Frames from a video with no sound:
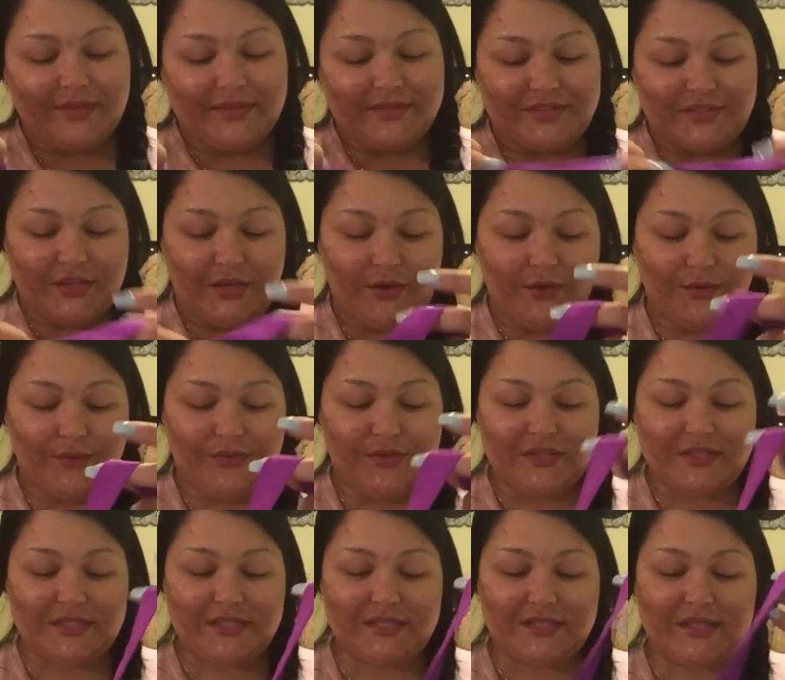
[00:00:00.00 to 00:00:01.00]
So
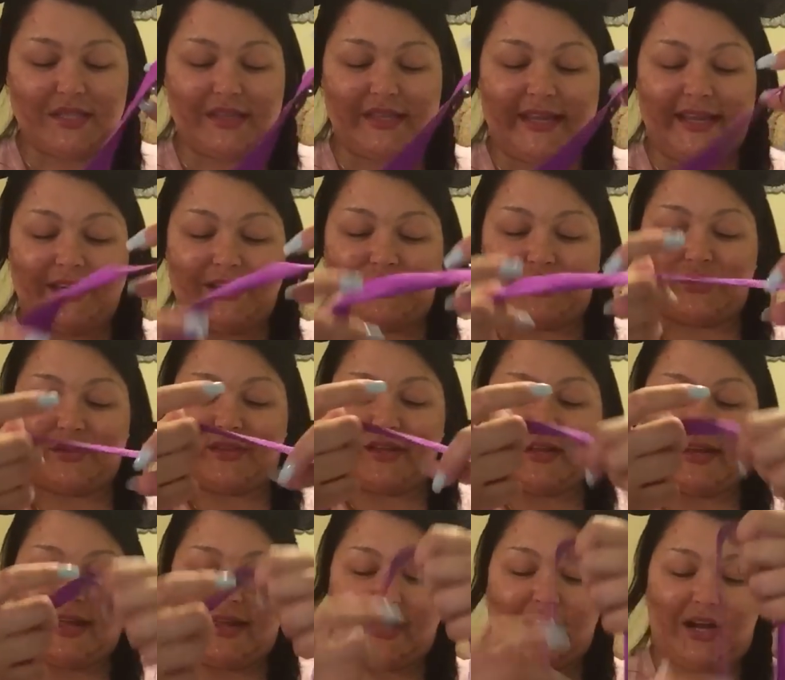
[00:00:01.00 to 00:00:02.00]
this is the lanyard
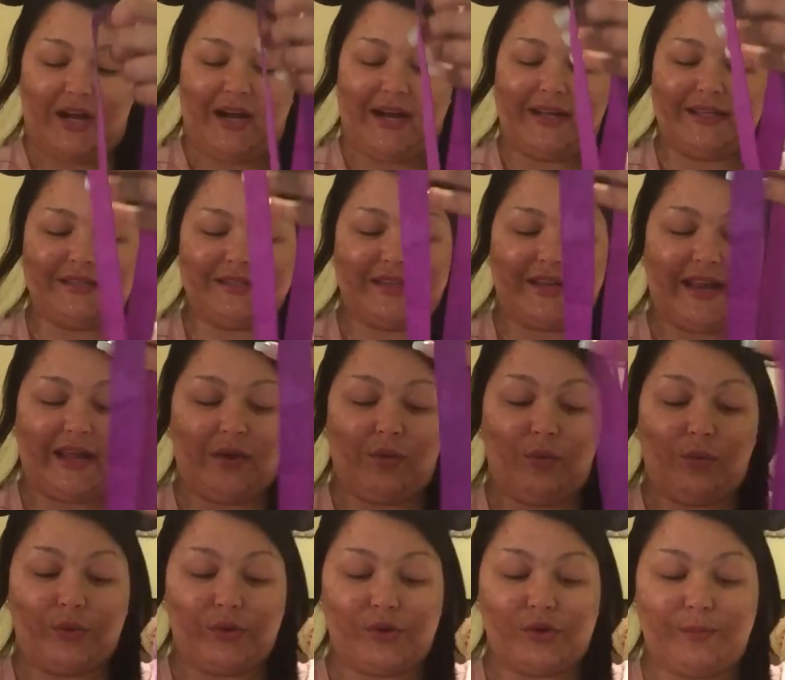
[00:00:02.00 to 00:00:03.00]
that I got, that I
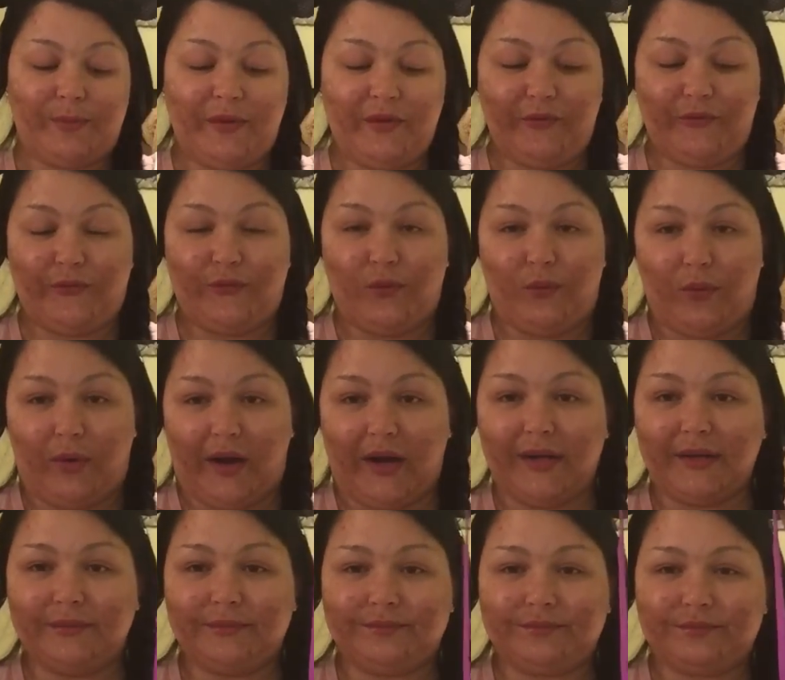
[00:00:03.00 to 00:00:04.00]
ordered
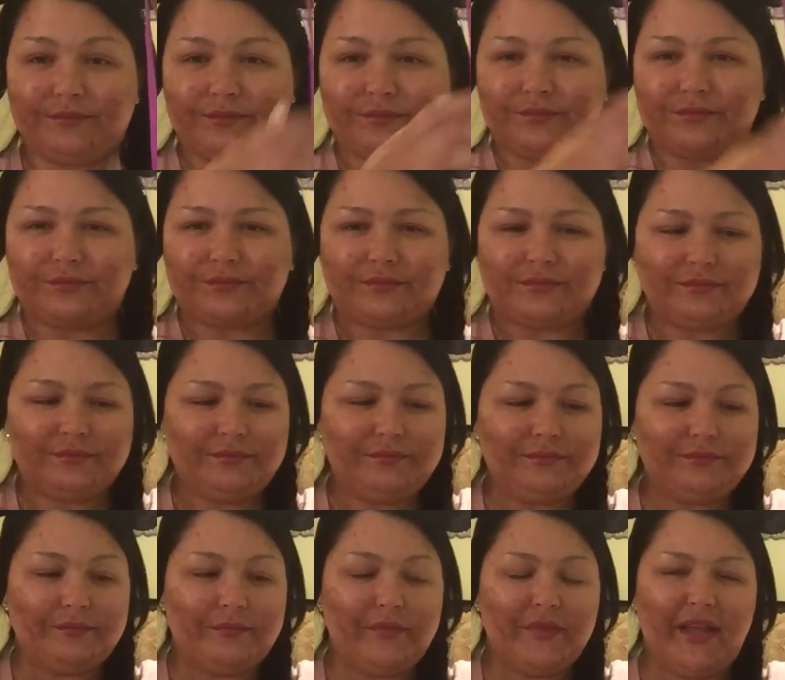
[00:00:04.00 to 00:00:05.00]
before.
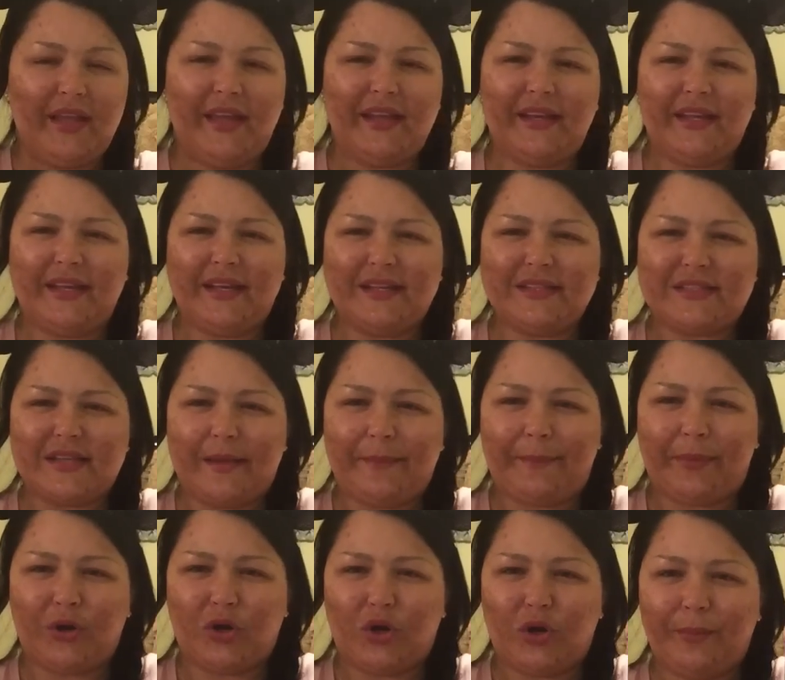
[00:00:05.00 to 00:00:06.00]
And it is a
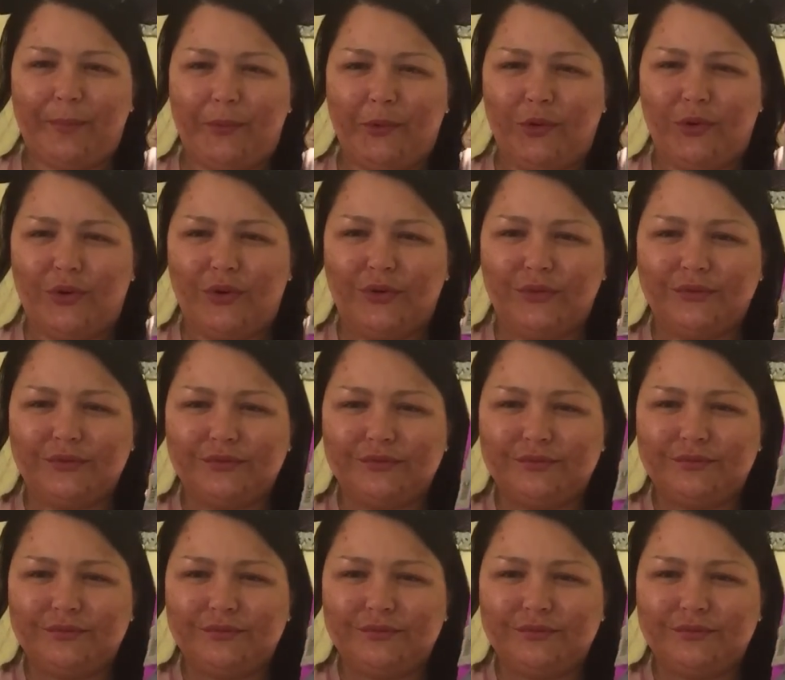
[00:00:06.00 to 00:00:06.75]
purple